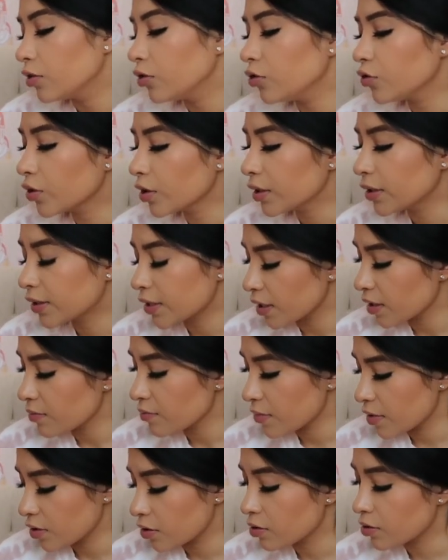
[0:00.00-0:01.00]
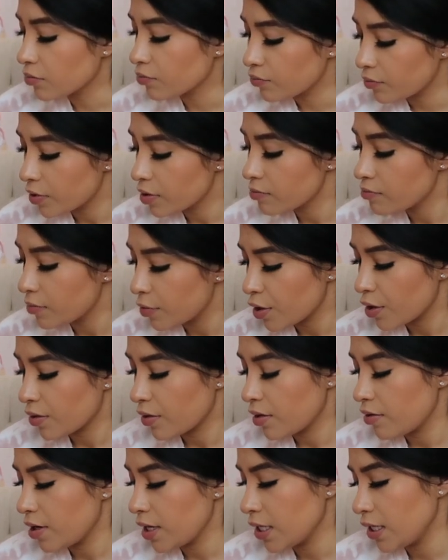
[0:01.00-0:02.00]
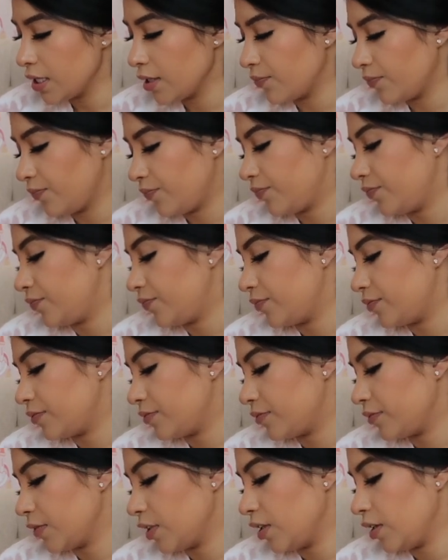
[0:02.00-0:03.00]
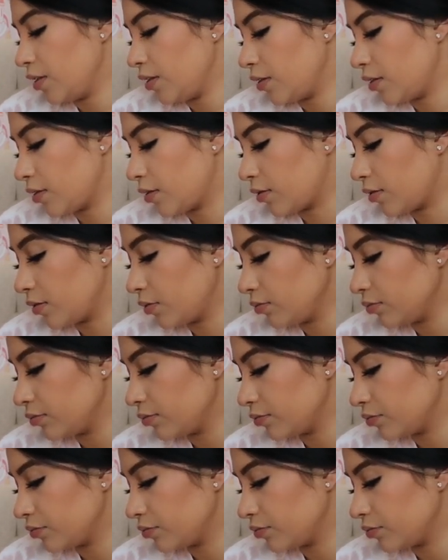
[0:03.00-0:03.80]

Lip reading: You gonna tell me you're 1 month already? Yeah.